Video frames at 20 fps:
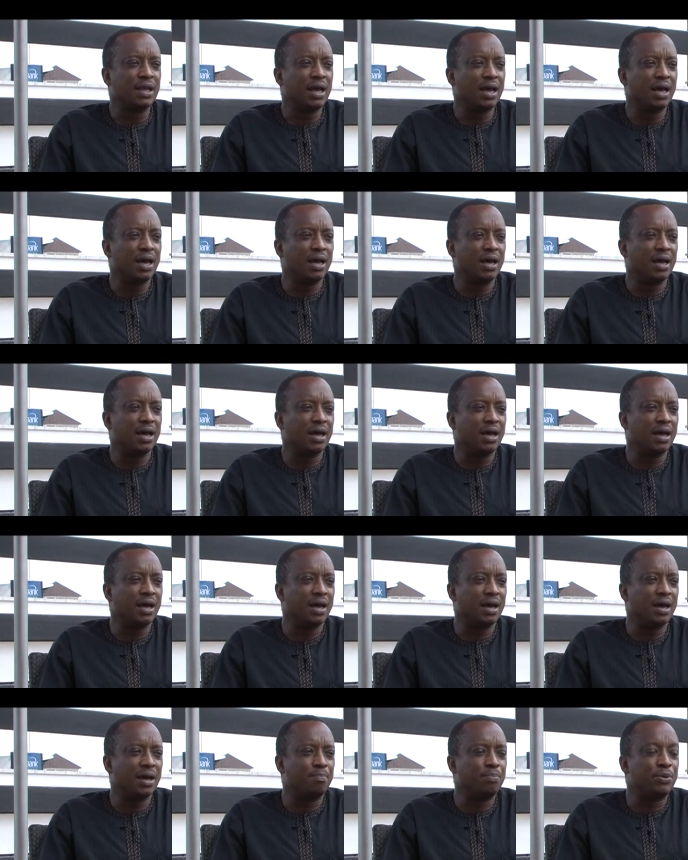uh,
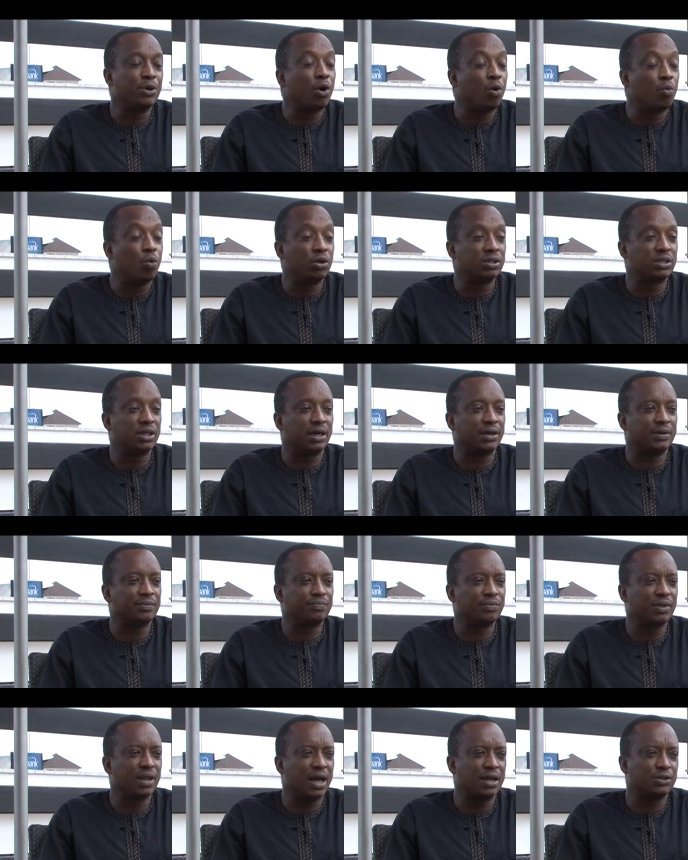uh, pure water mm
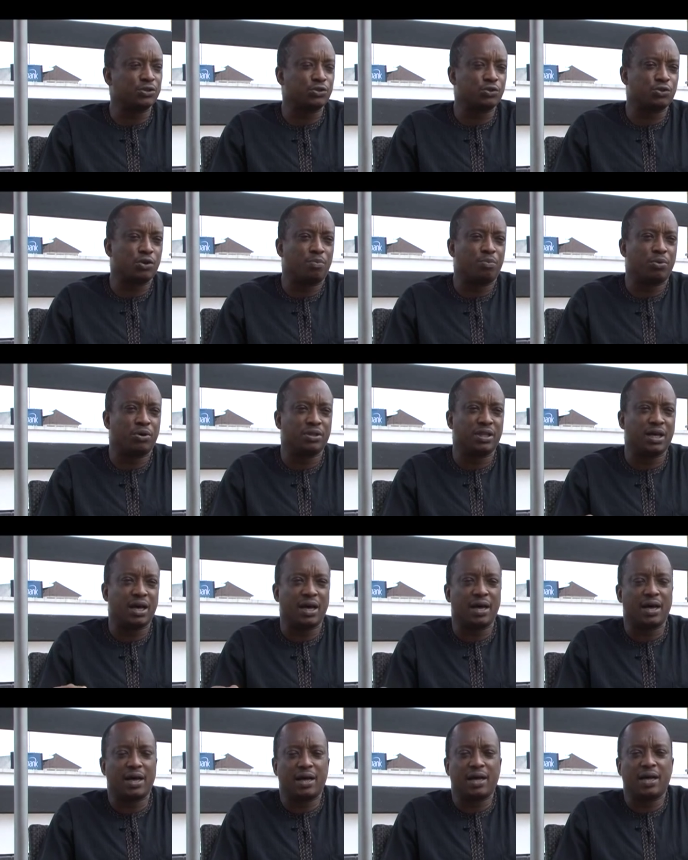-hmm. and some
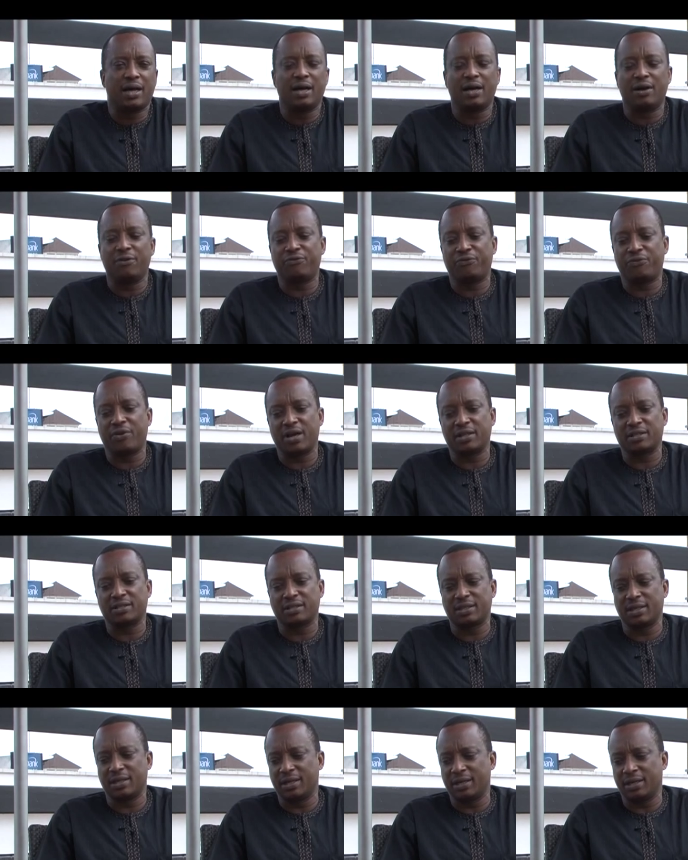other uh,
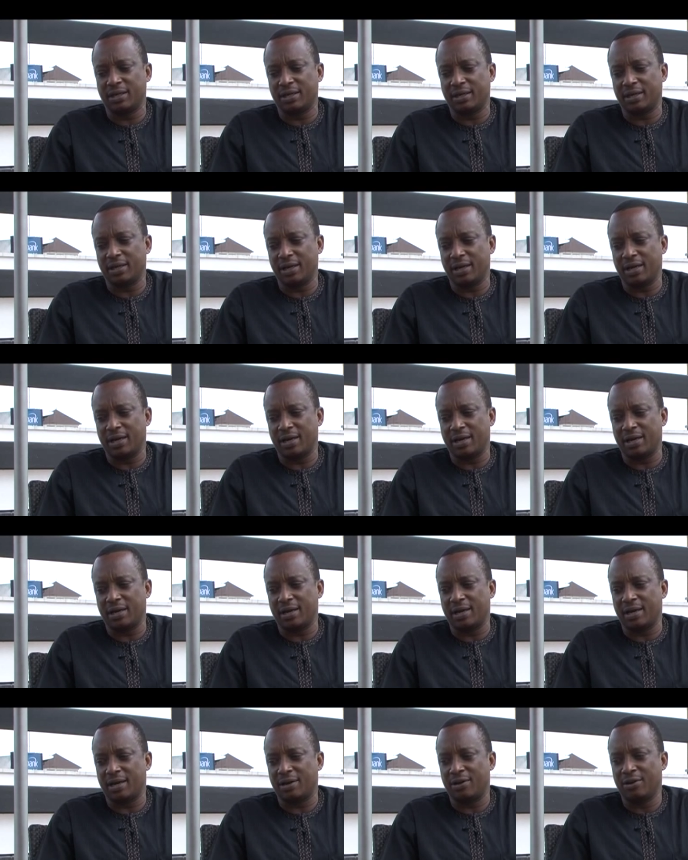fast uh,
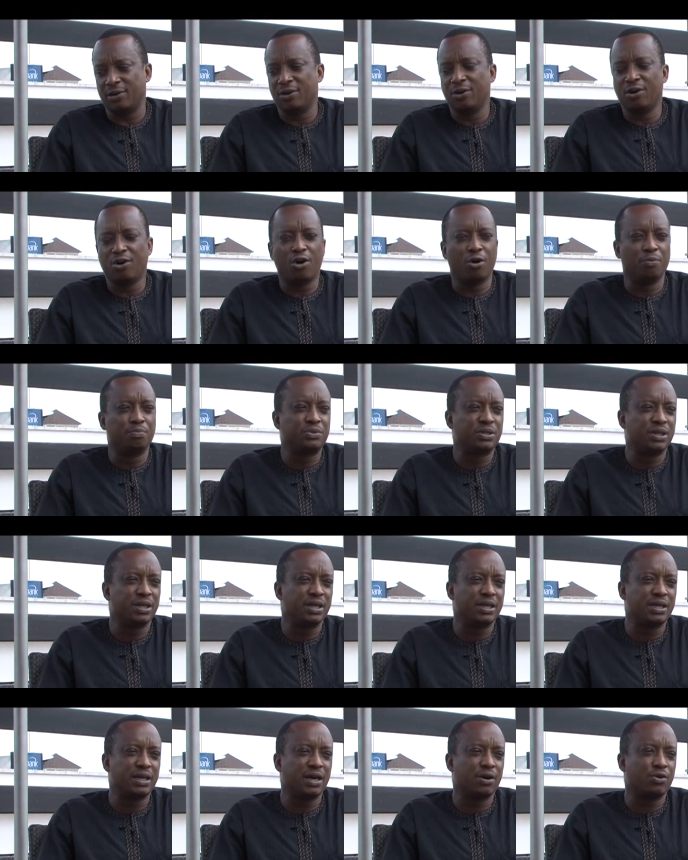uh,
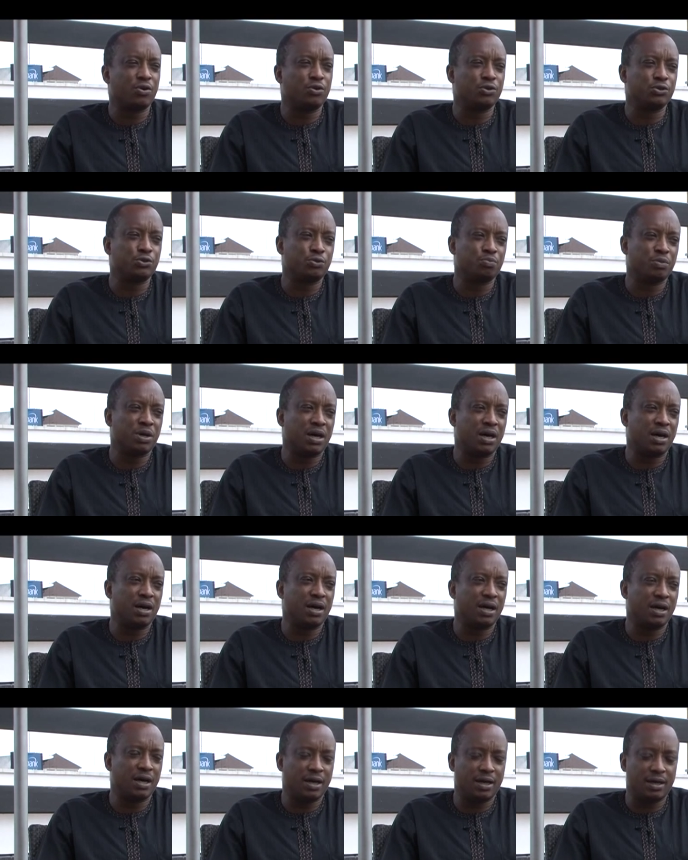uptake consumer
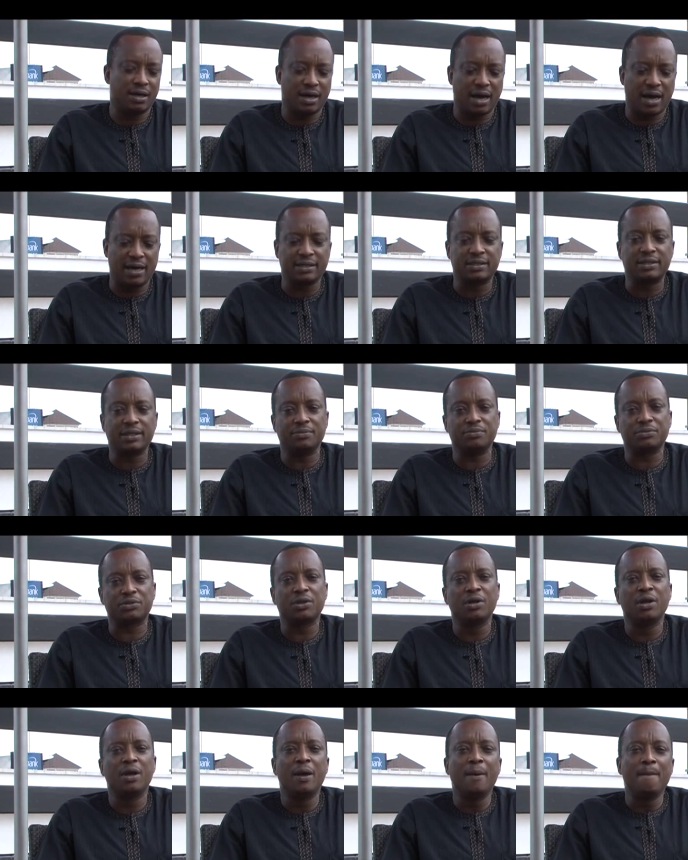
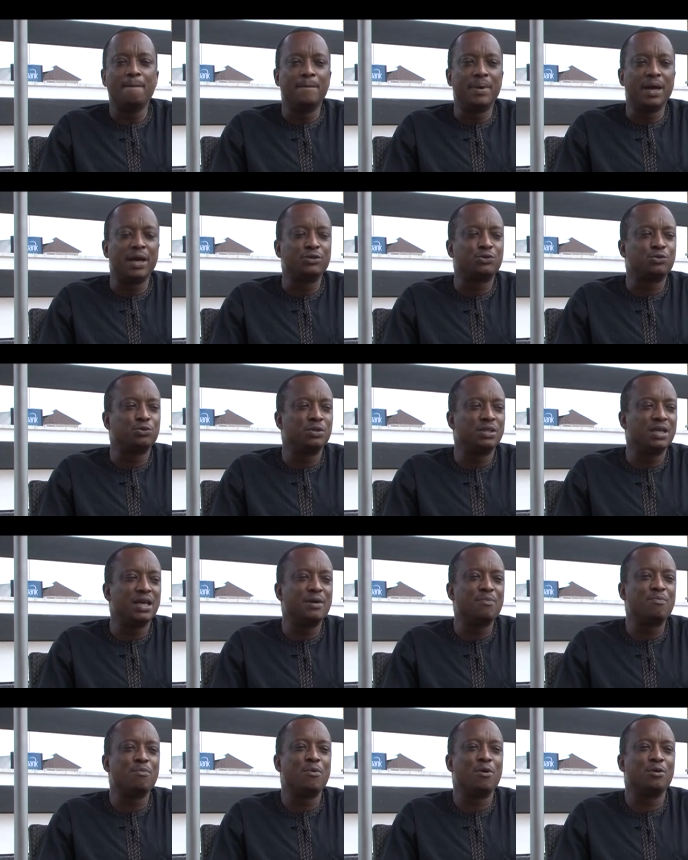items. But
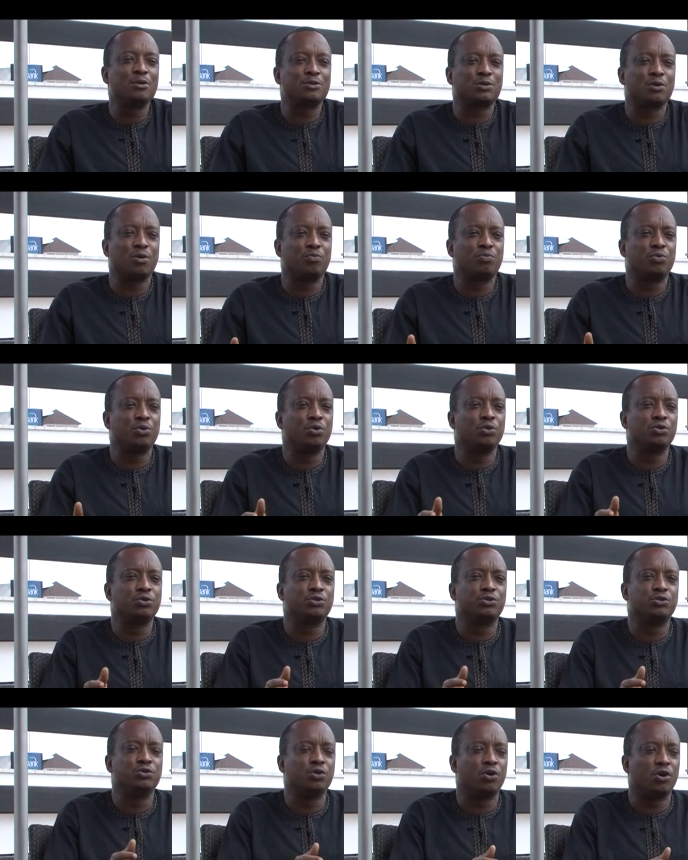today, most of
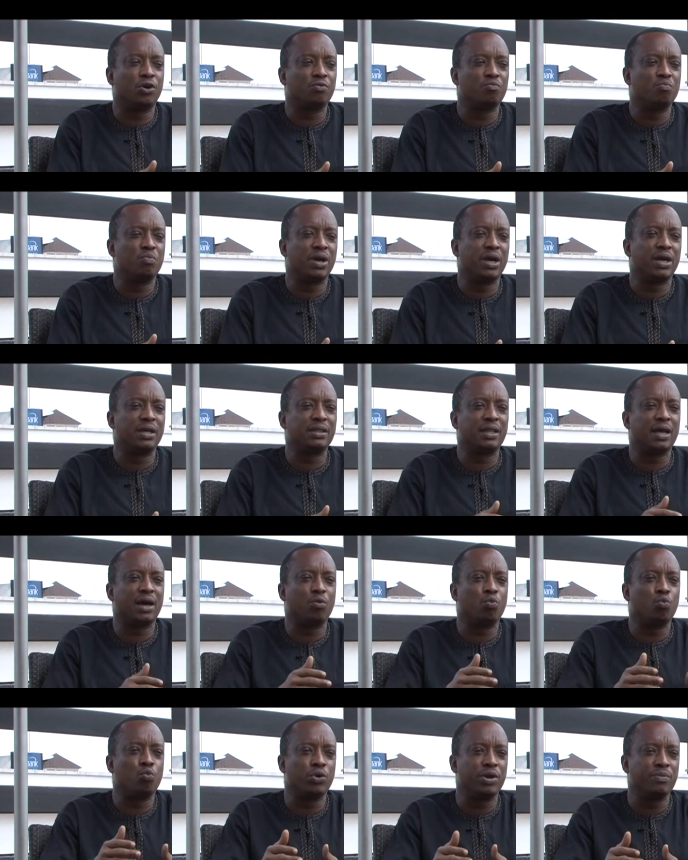those young men
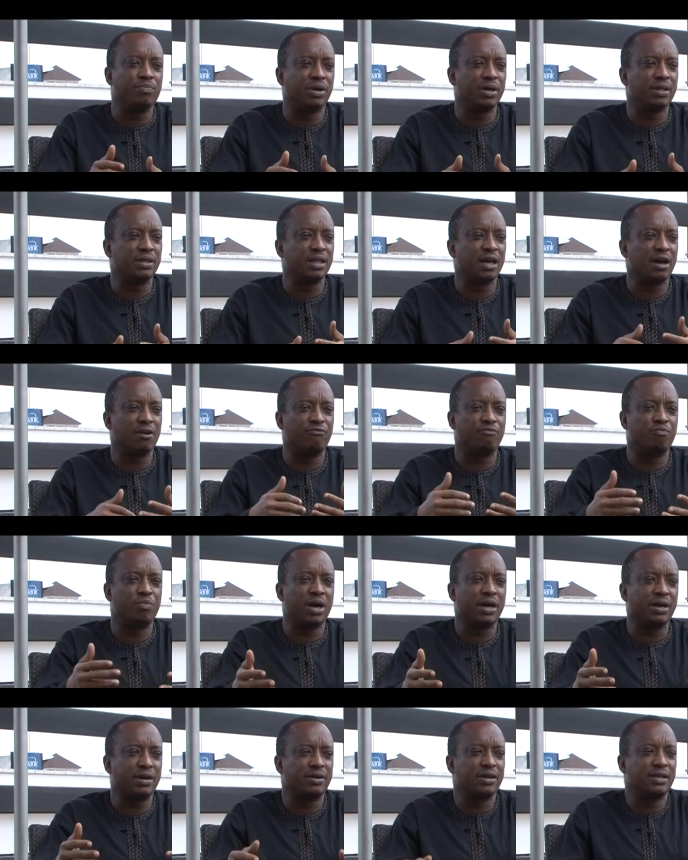and women have
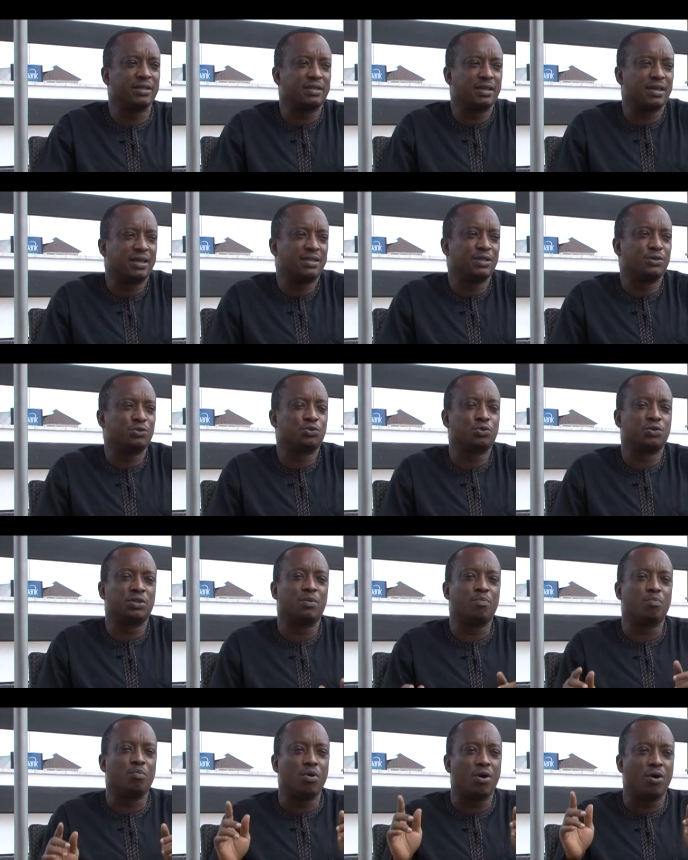migrated into
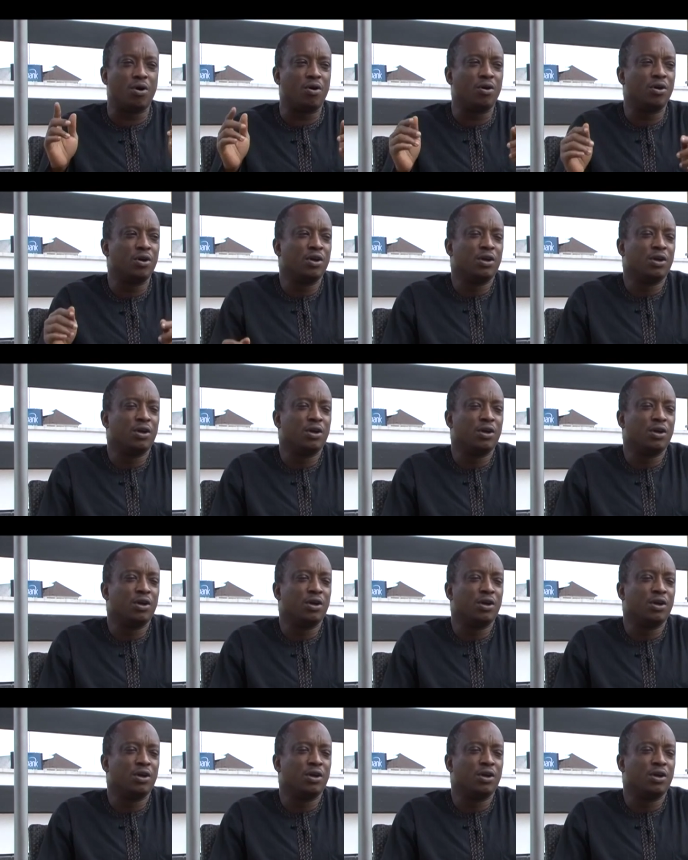the more